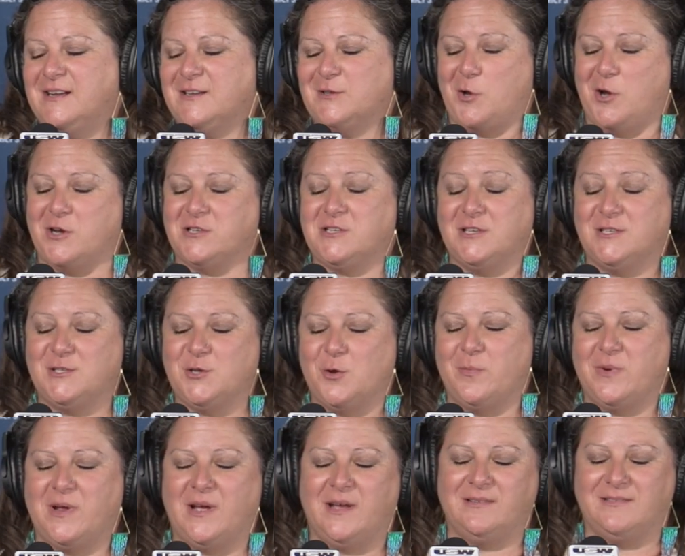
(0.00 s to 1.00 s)
Gosh, too
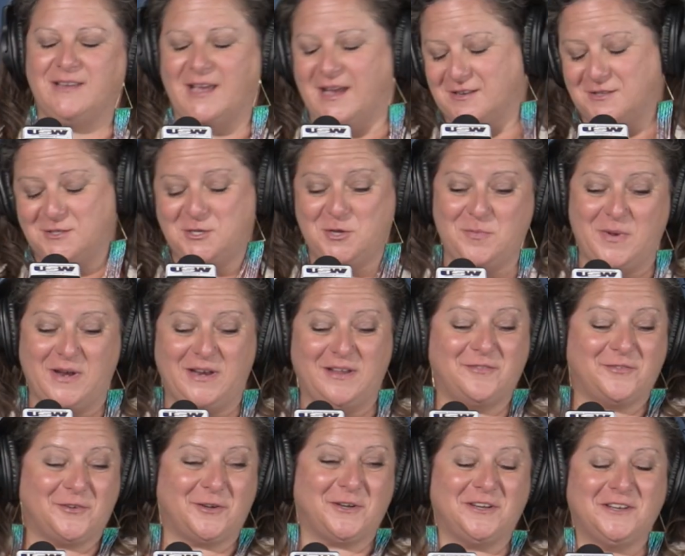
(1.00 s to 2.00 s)

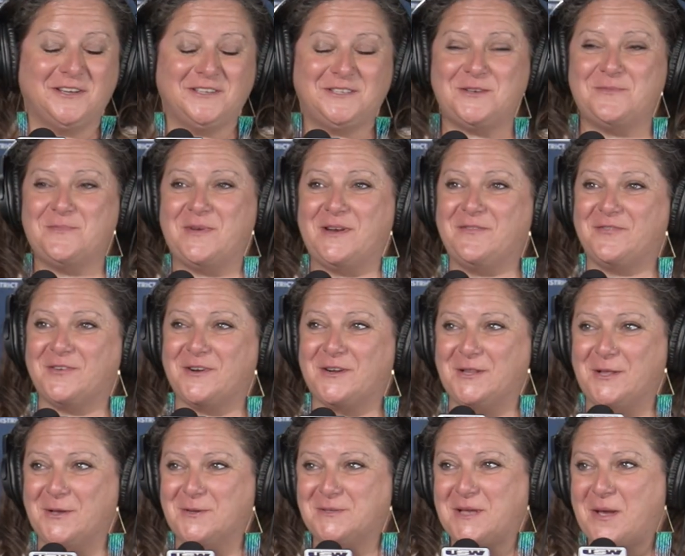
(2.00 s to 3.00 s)
many for a
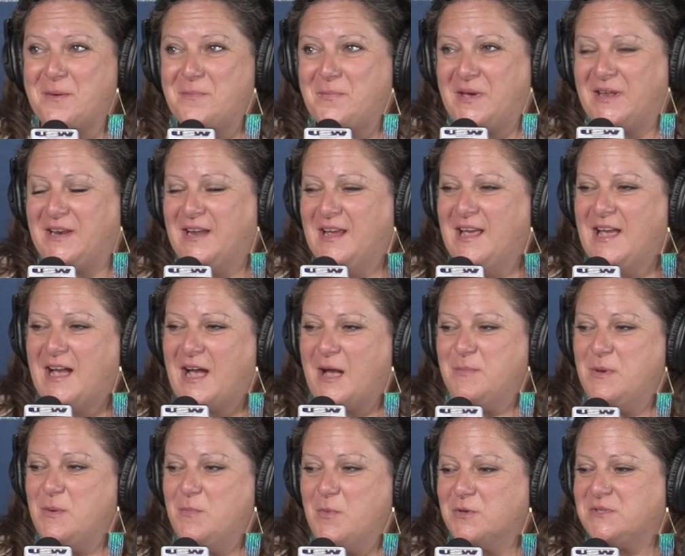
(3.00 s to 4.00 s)
closeout. But
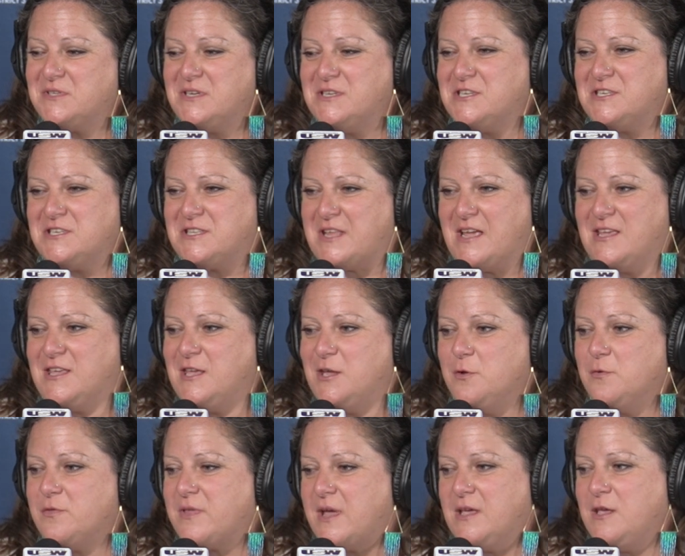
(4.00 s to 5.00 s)
I mean, mostly just thank
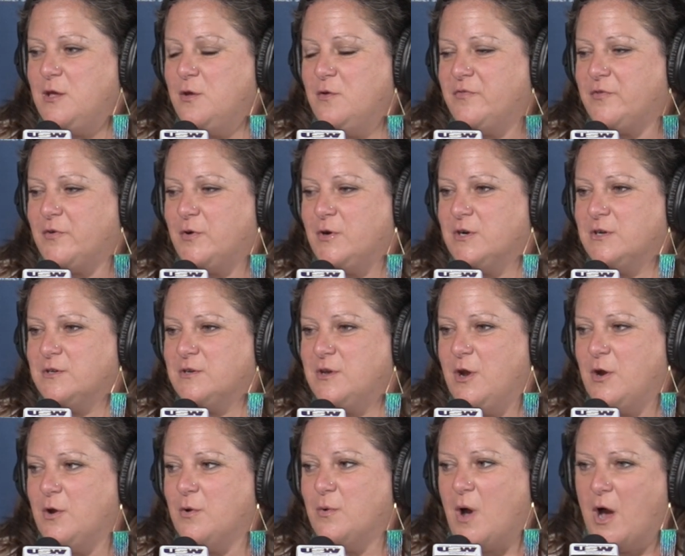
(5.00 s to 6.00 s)
you for
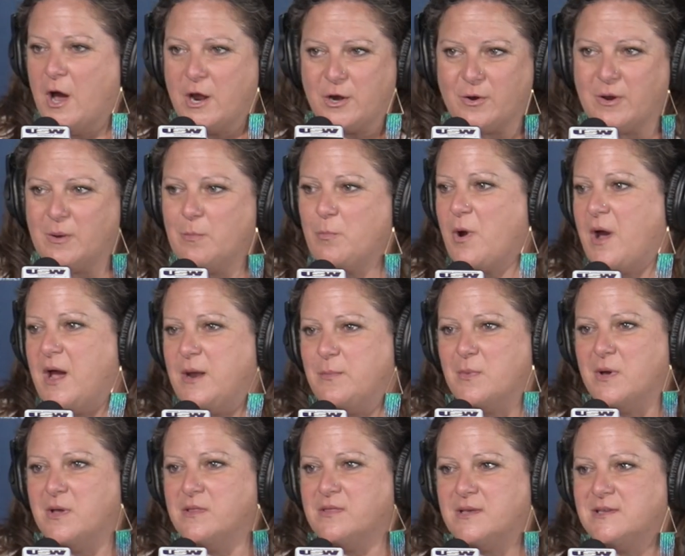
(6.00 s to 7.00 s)
honoring Pride
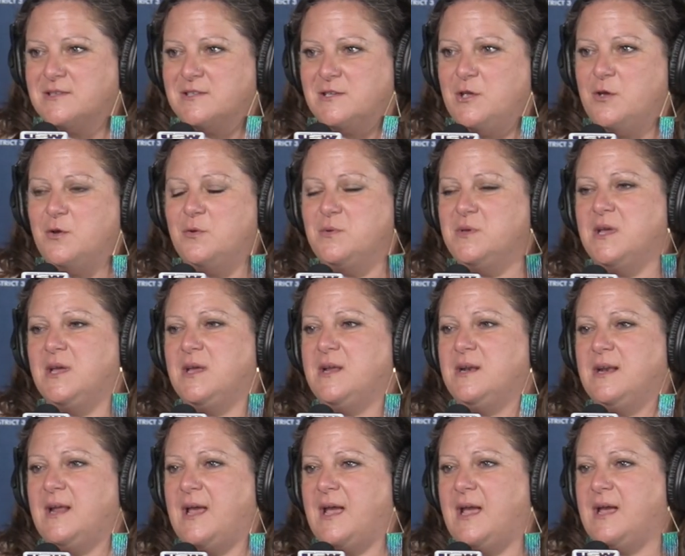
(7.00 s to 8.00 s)
Month as a
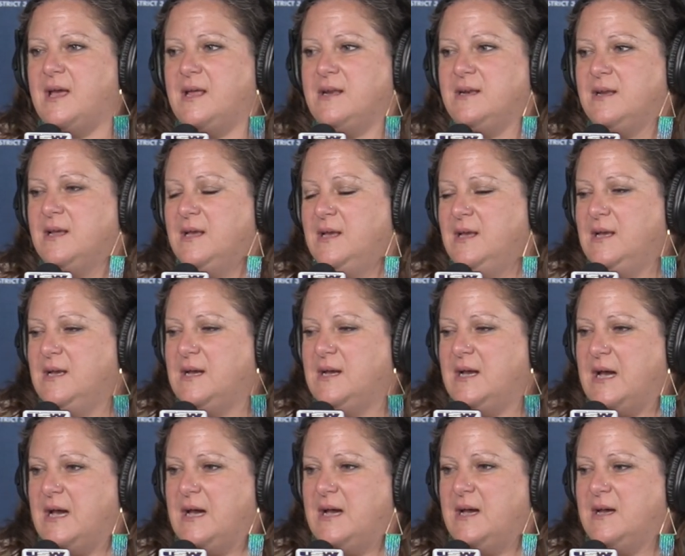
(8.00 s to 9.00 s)
union, and
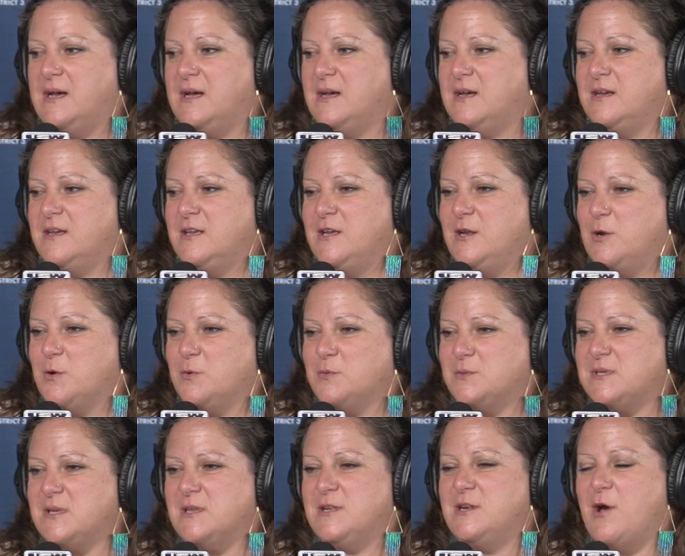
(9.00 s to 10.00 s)

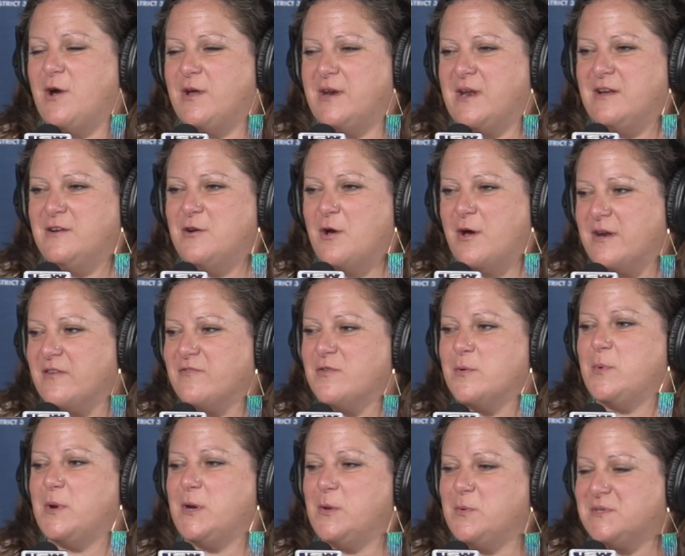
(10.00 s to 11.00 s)
so not
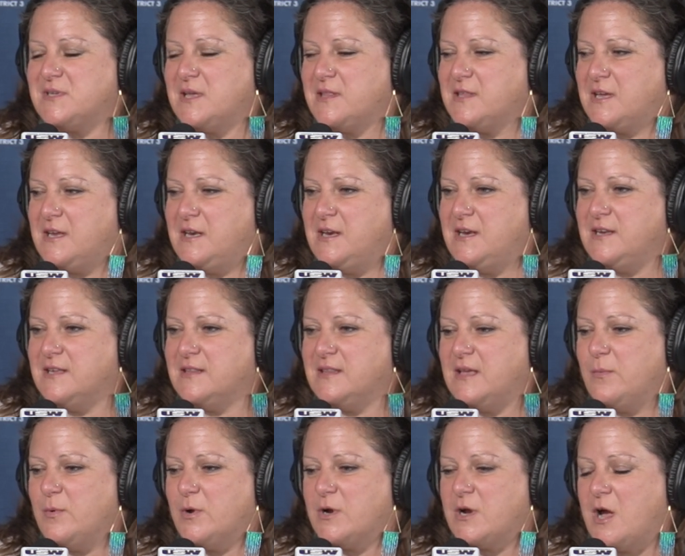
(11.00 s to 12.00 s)
everybody was at the Canadian
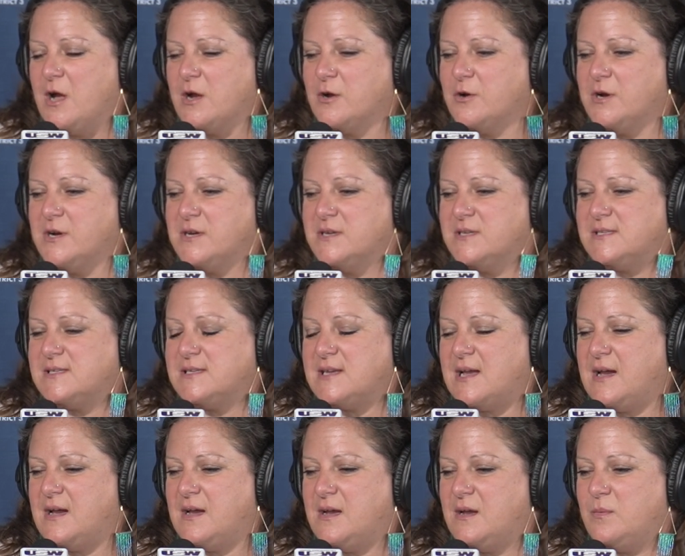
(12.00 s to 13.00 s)
Labour Congress
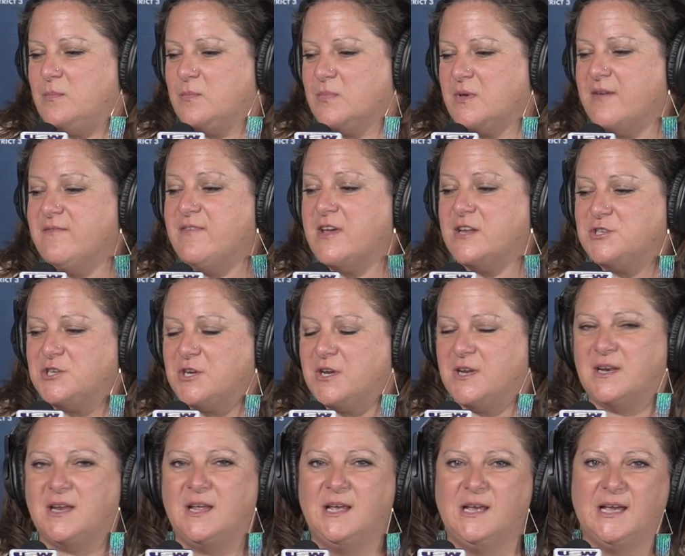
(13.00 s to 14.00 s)

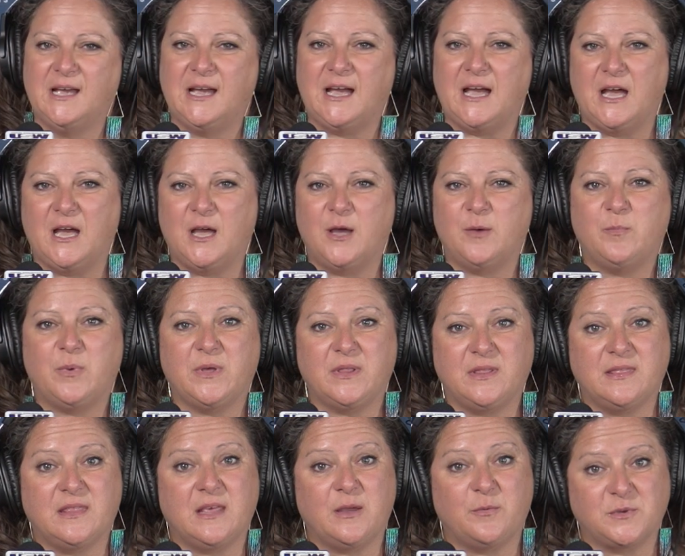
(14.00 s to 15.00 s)
convention,
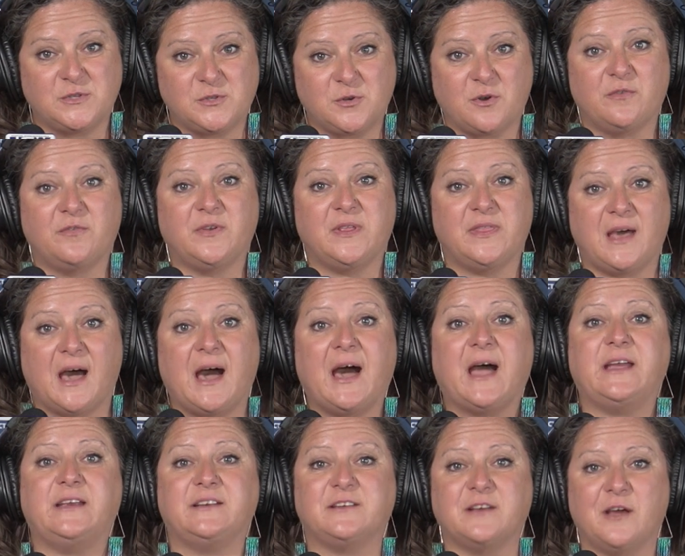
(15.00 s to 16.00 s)
but it was sort of in the
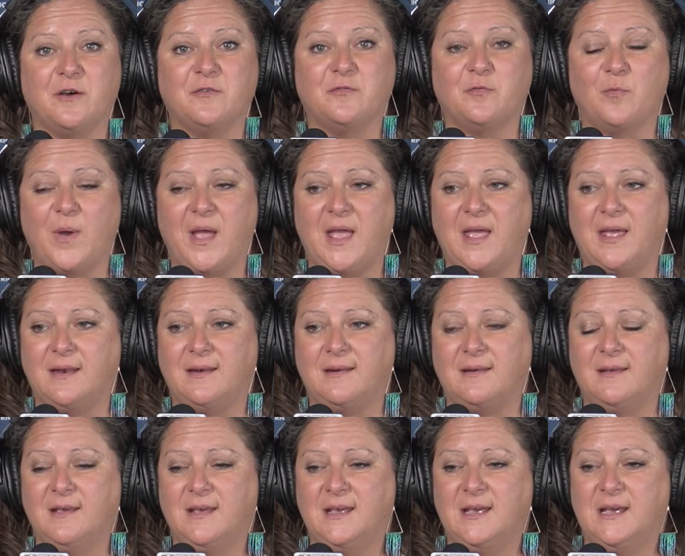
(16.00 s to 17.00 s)
height of
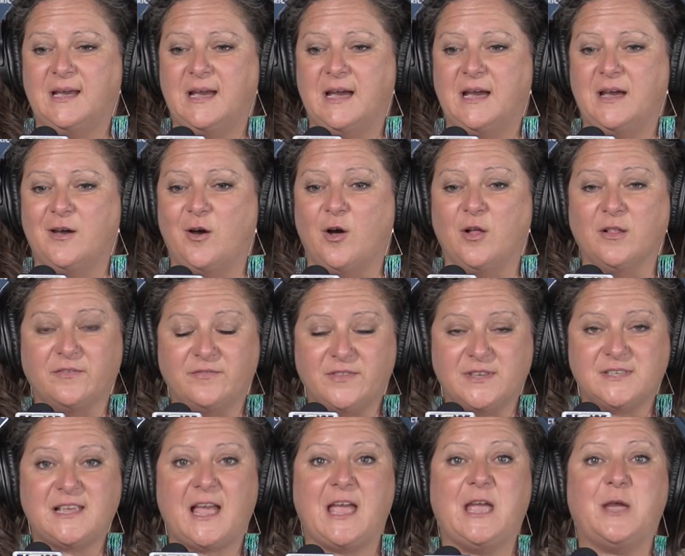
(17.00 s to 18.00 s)
when all of
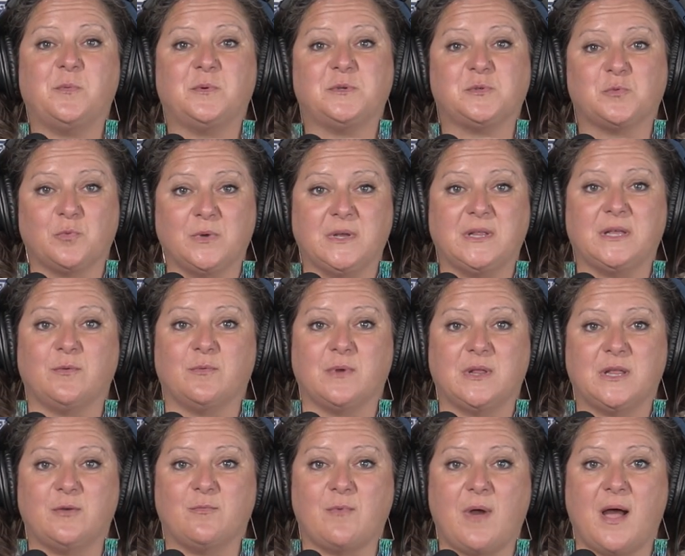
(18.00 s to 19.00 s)
this hate was really,
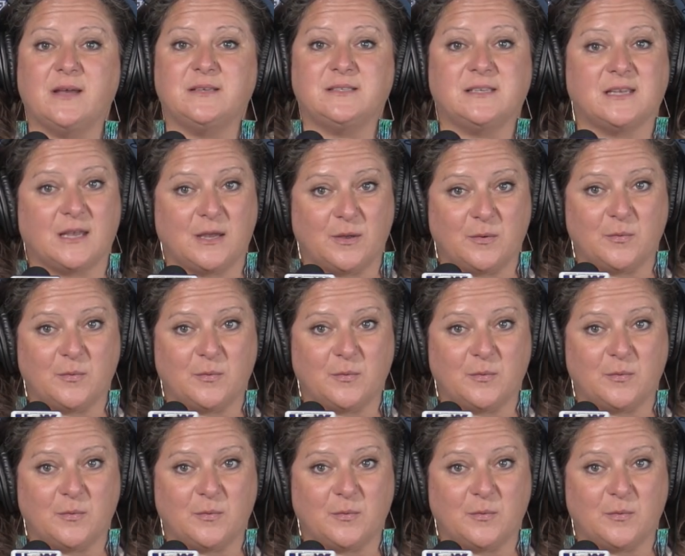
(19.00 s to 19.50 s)
really rising.